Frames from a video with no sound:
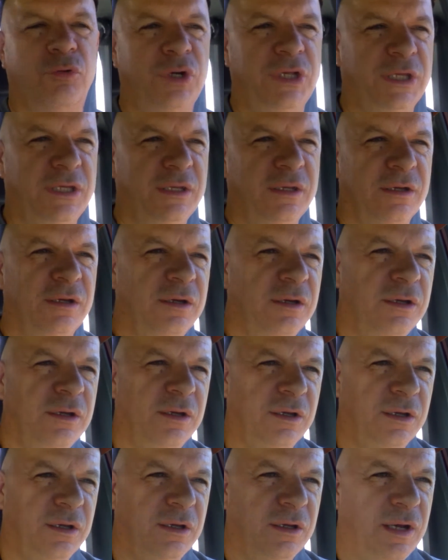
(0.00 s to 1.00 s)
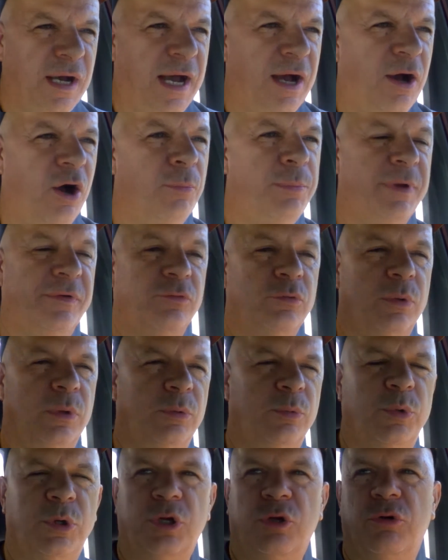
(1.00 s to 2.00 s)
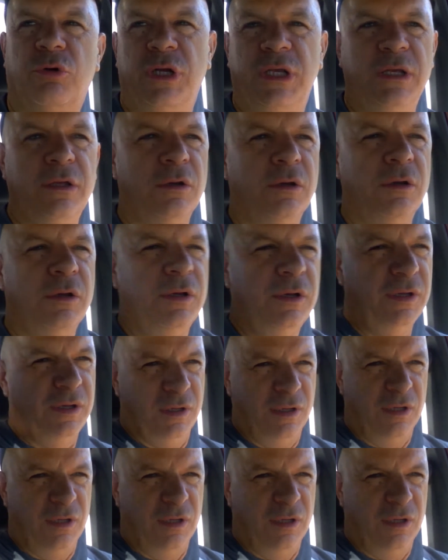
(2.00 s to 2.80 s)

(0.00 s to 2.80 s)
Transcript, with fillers: agree. I hope everyone would agree